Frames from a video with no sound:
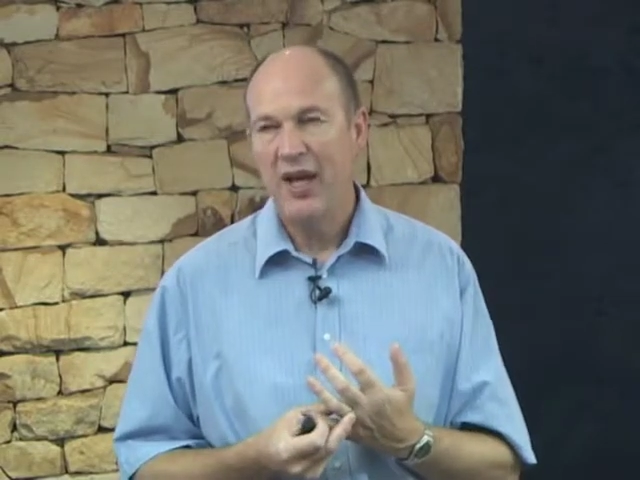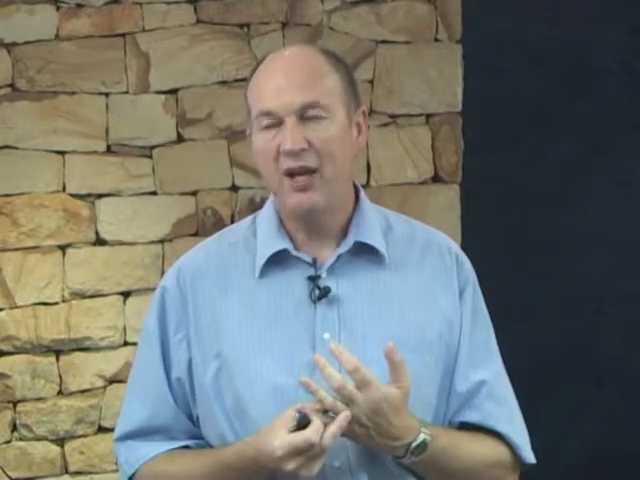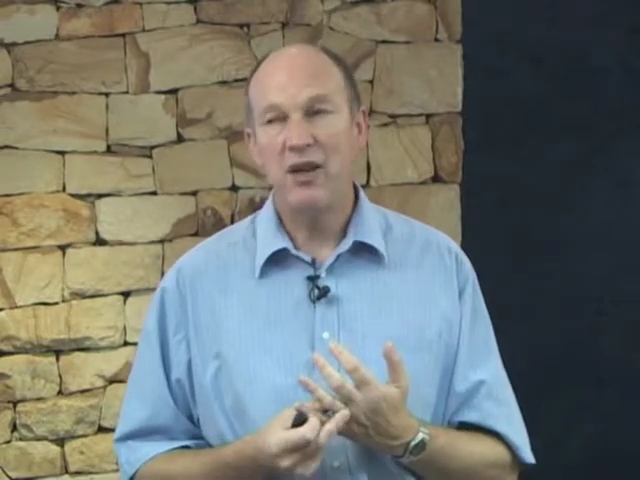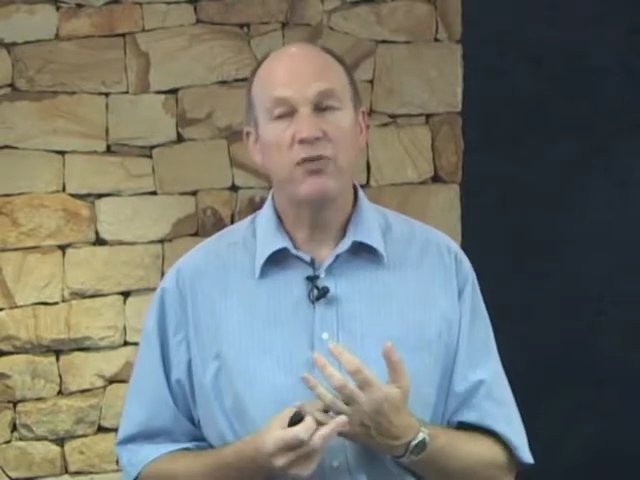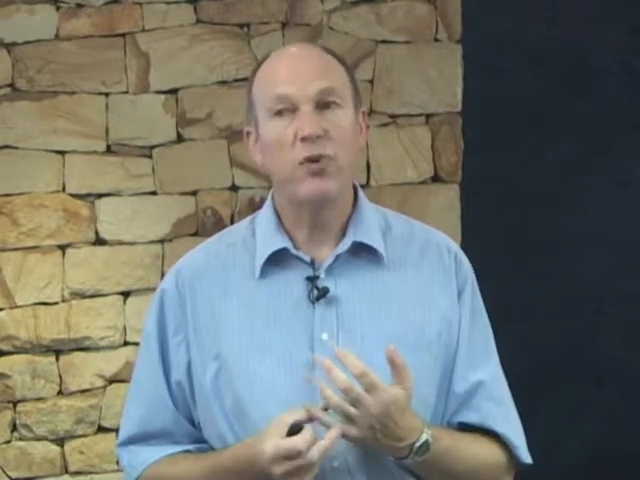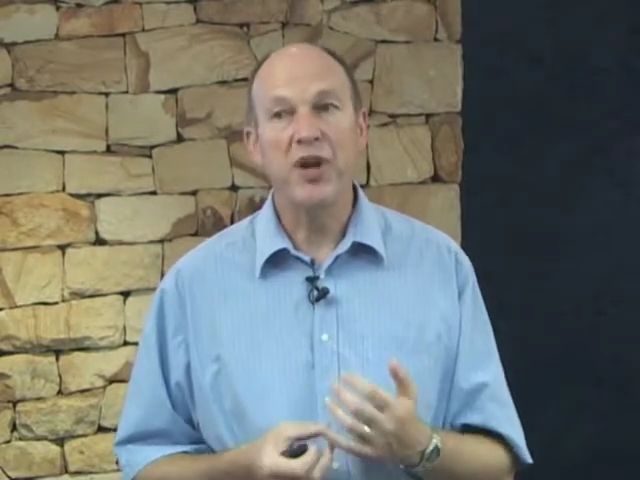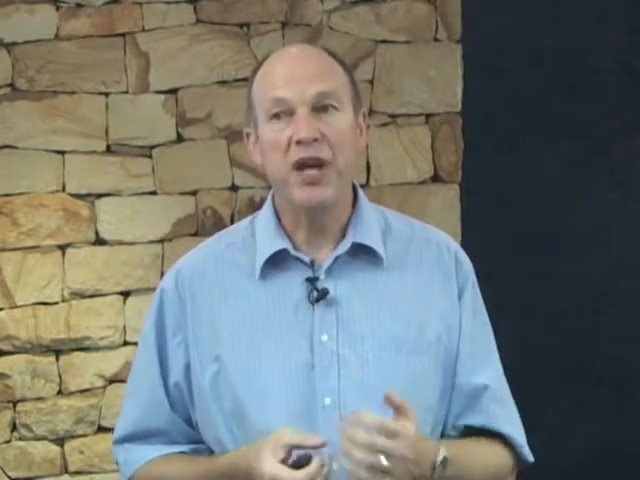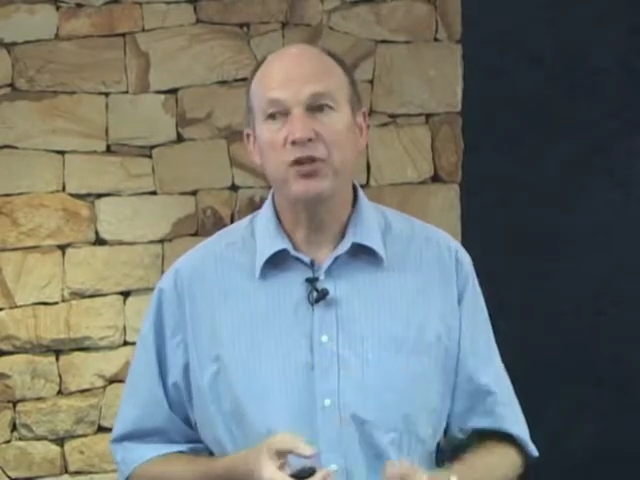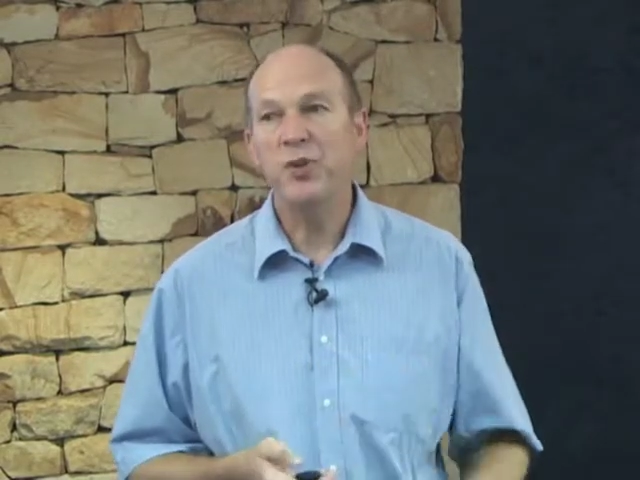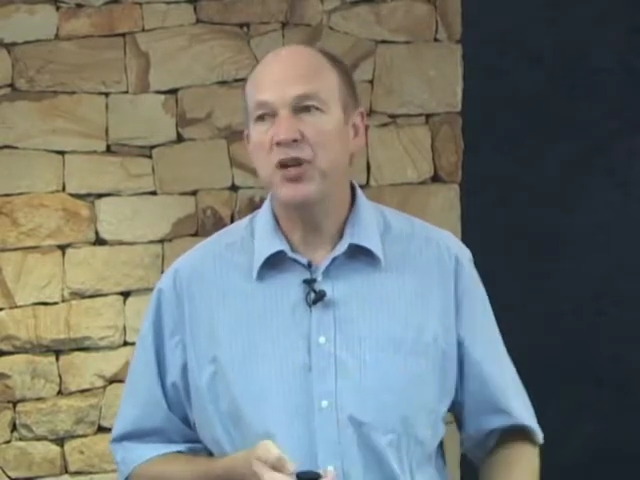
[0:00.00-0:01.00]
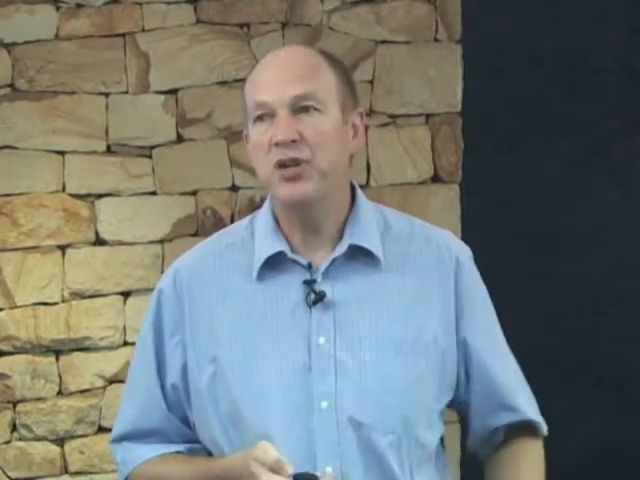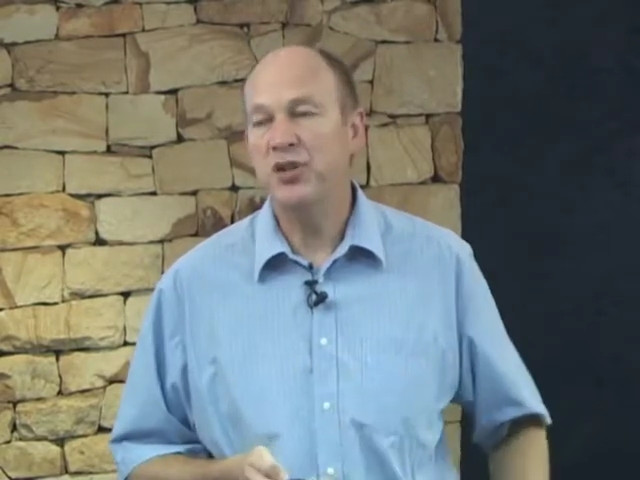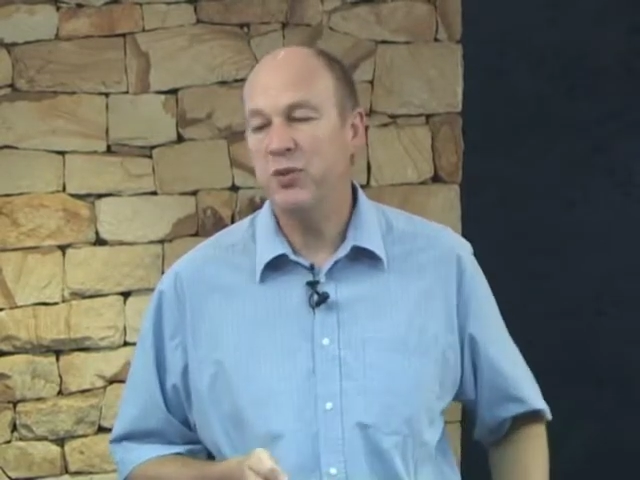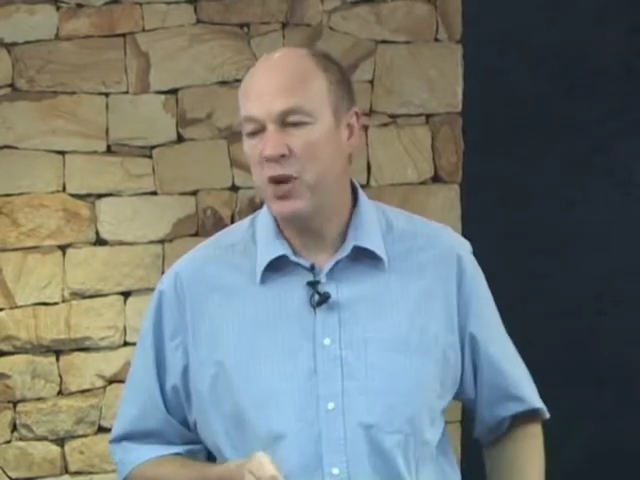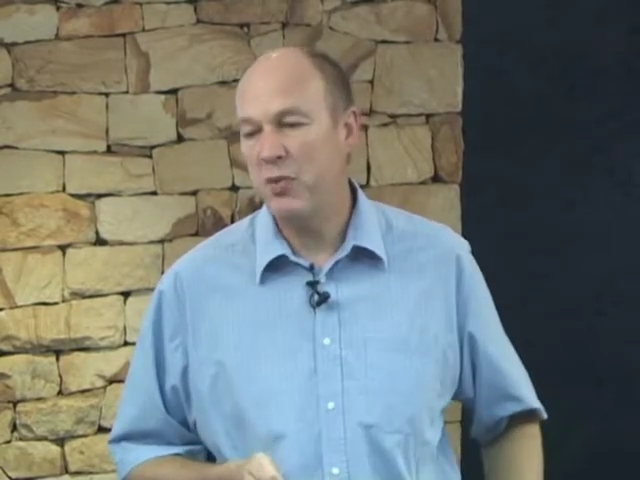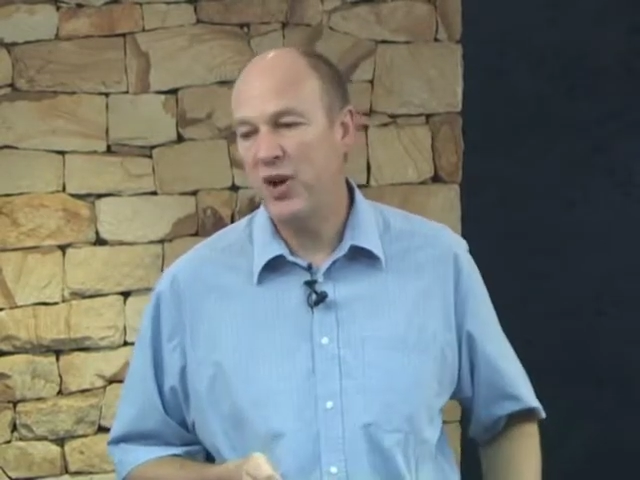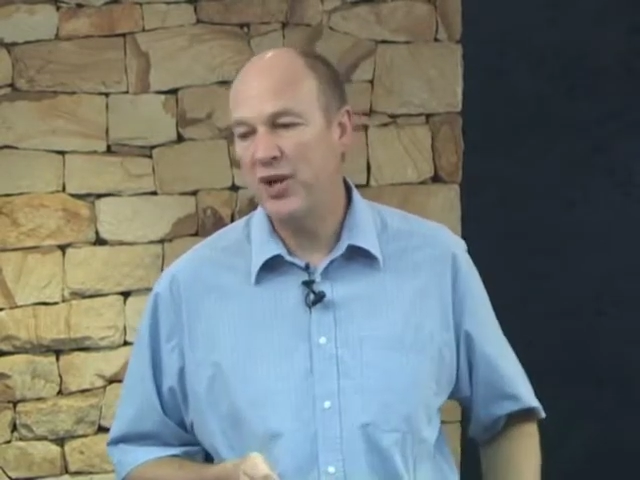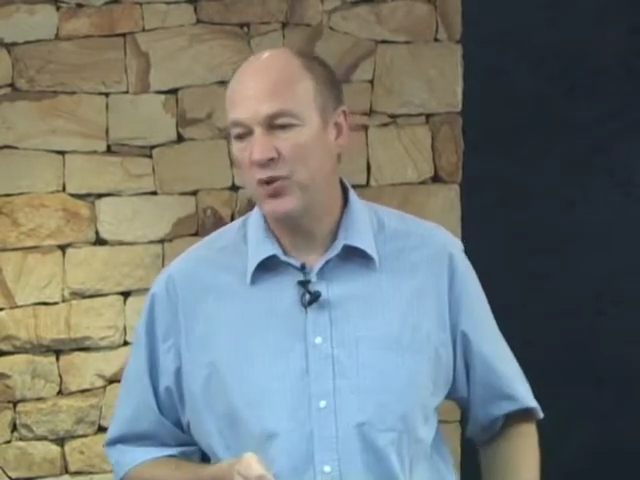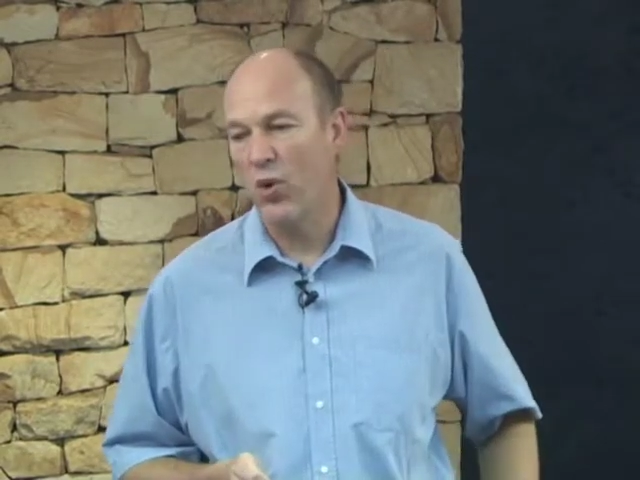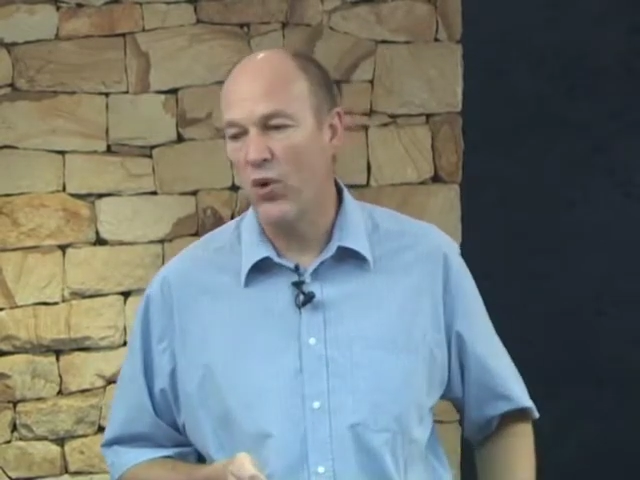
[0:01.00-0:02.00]
And then for next week, you need to
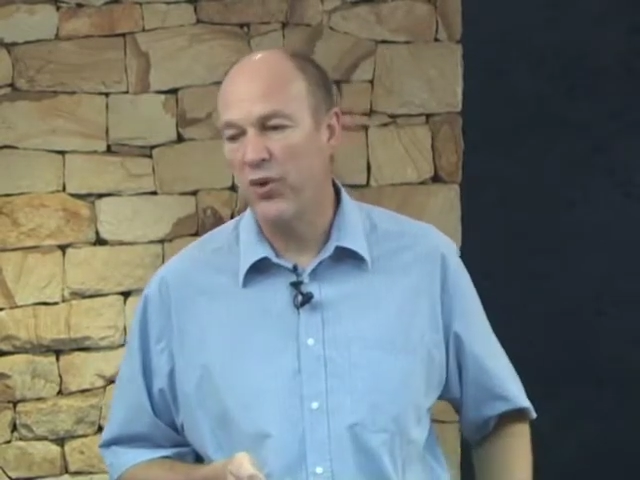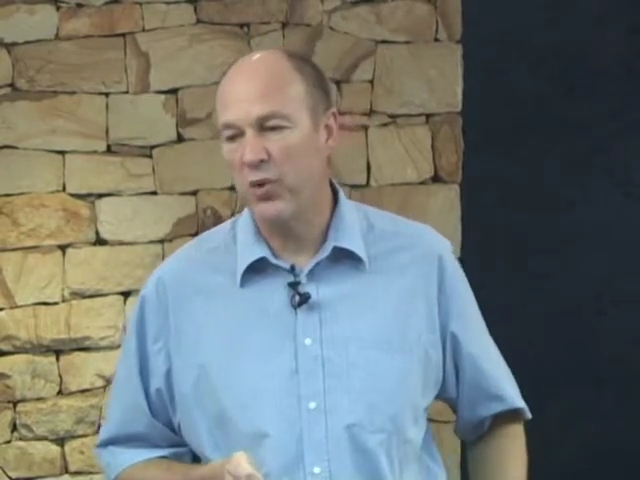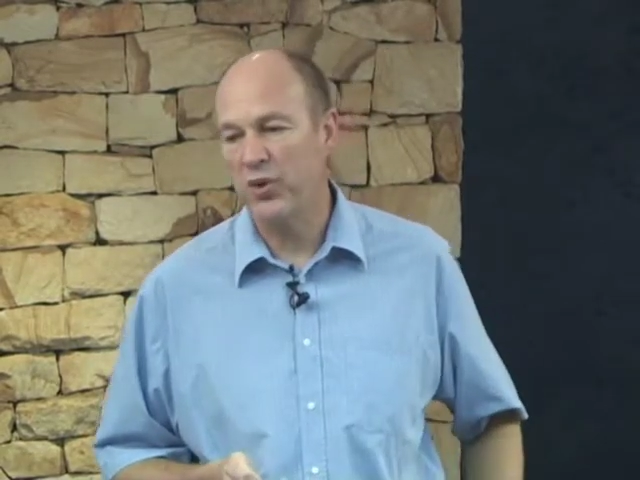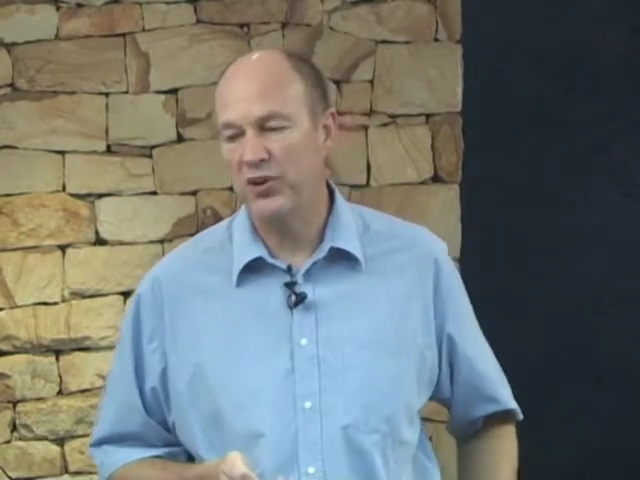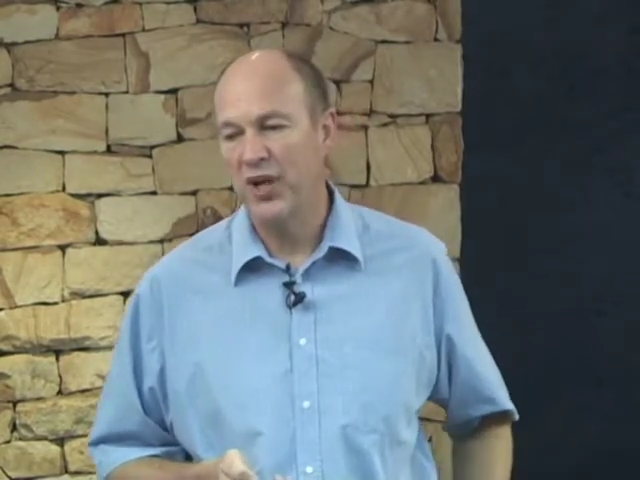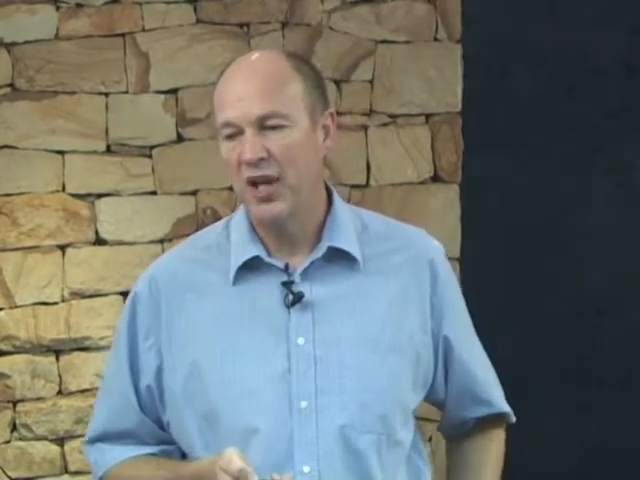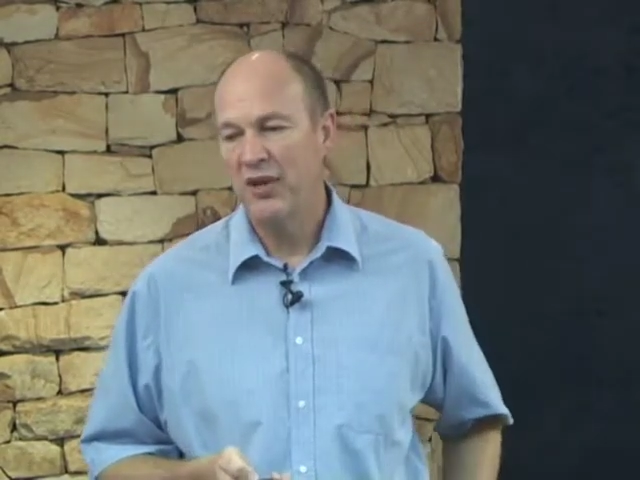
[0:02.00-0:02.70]
memorize all the books,